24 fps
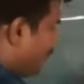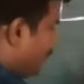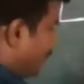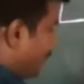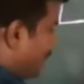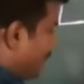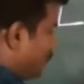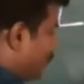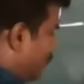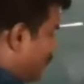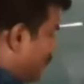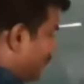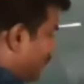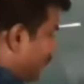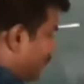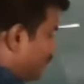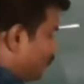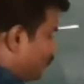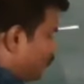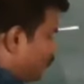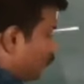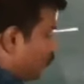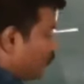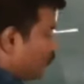It is one, it
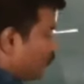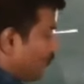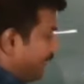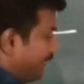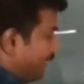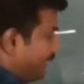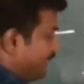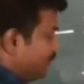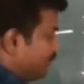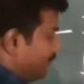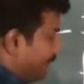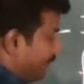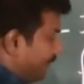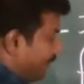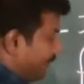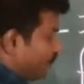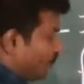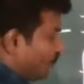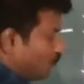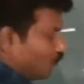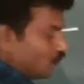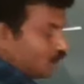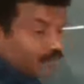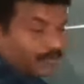is two. It is one, it is
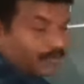two.